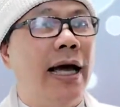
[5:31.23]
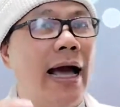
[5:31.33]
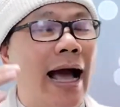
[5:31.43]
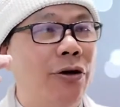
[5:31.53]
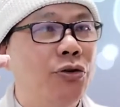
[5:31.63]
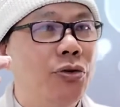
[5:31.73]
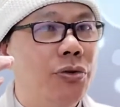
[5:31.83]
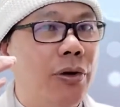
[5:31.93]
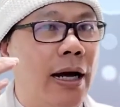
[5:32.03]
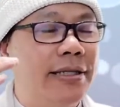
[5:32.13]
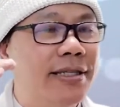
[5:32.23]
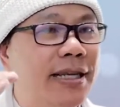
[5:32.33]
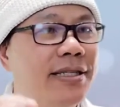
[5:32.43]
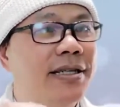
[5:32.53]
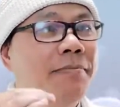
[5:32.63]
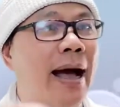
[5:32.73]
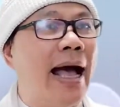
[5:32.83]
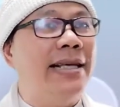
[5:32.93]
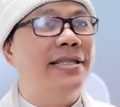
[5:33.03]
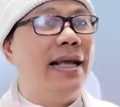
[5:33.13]
how to
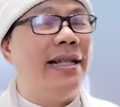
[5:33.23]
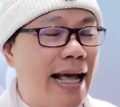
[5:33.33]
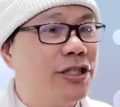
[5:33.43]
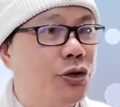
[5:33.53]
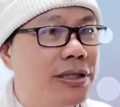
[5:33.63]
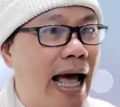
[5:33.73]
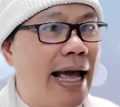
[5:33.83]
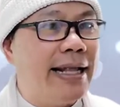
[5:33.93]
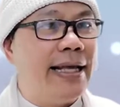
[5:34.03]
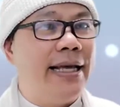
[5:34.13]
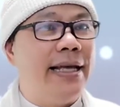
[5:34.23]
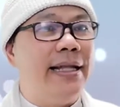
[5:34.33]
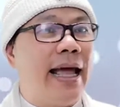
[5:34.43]
systemize their society,